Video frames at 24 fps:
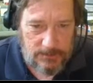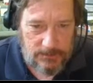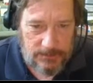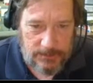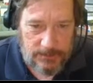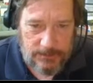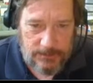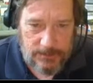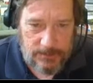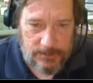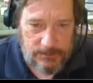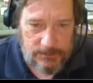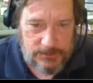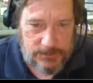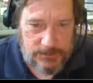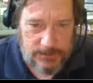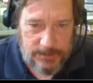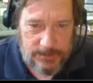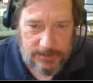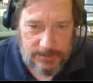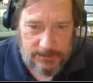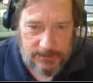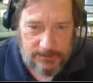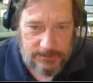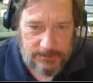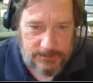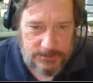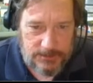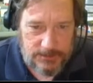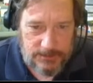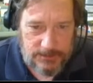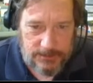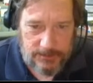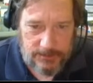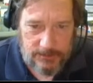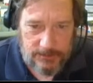There are no genetically
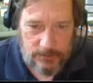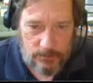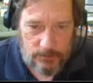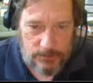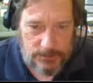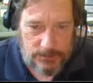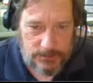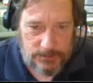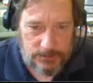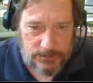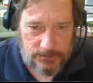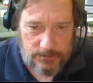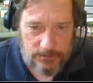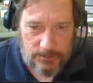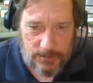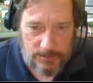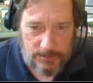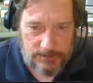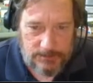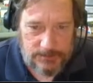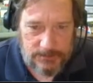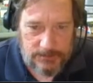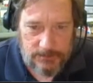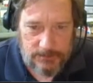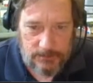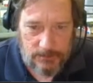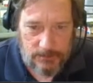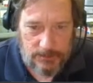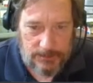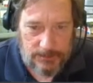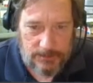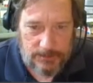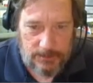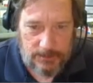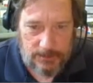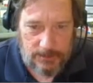engineered orchard crops in
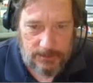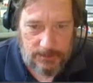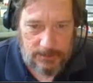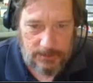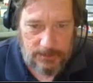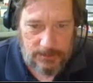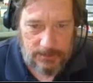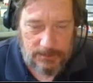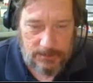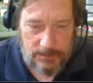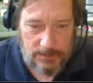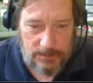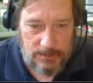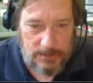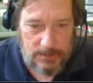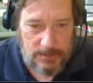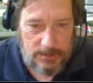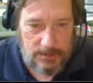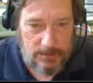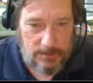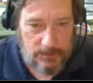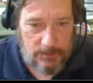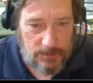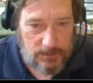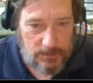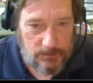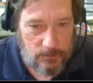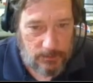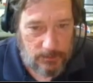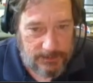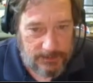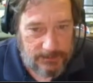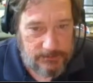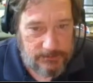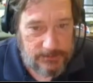North Carolina, but weed